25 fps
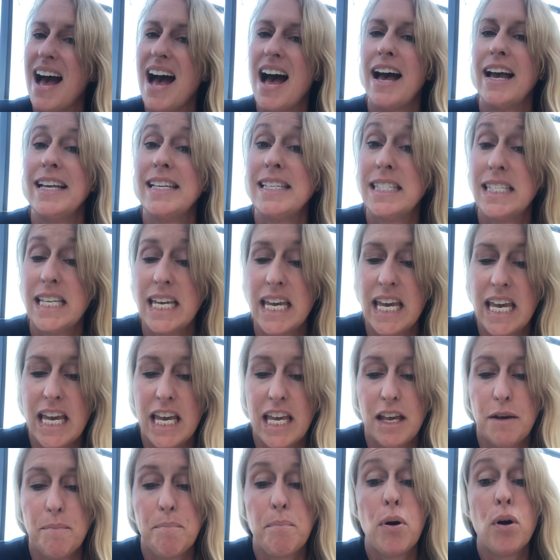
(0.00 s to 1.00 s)
I
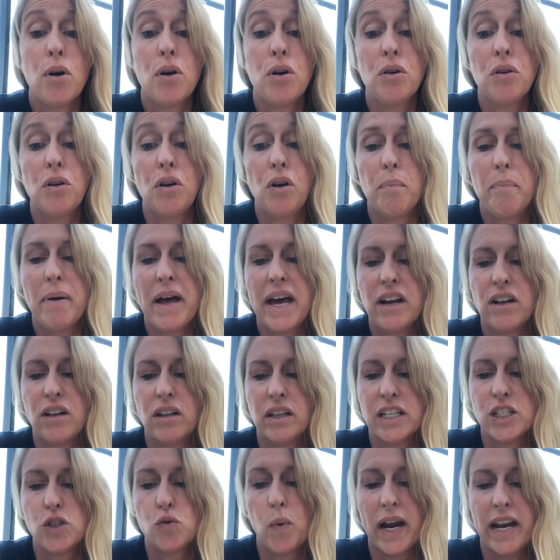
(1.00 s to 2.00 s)
see. Pearl Petal
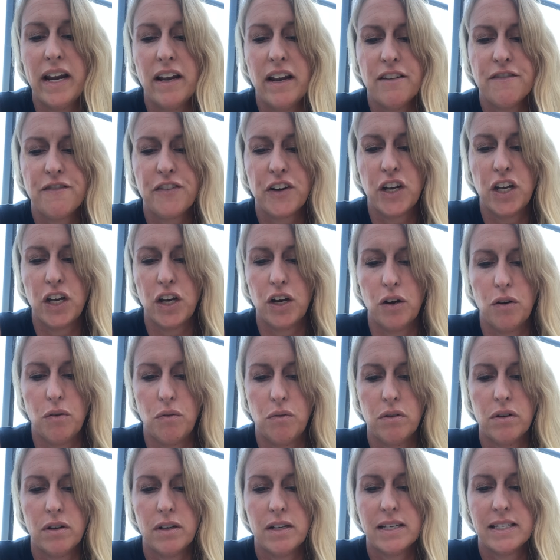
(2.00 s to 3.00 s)
is waiting for you,"
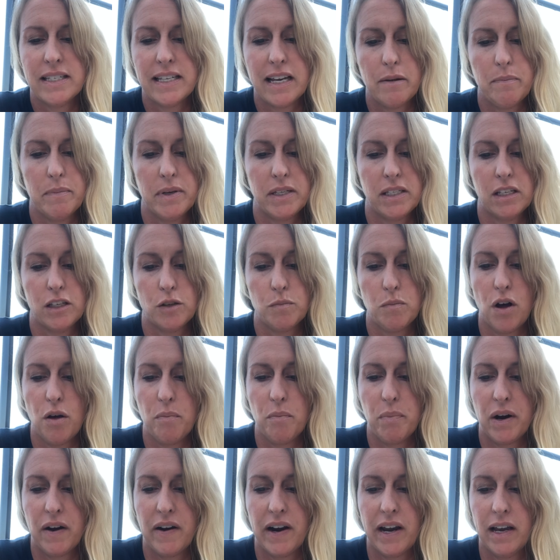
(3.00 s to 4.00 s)
said Mrs.
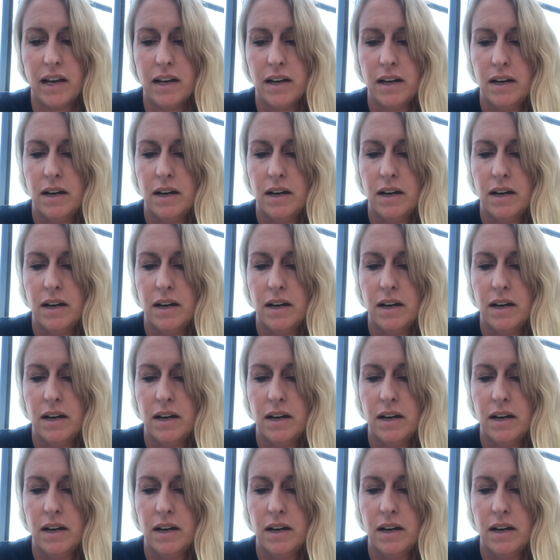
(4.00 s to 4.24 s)
Mulberry.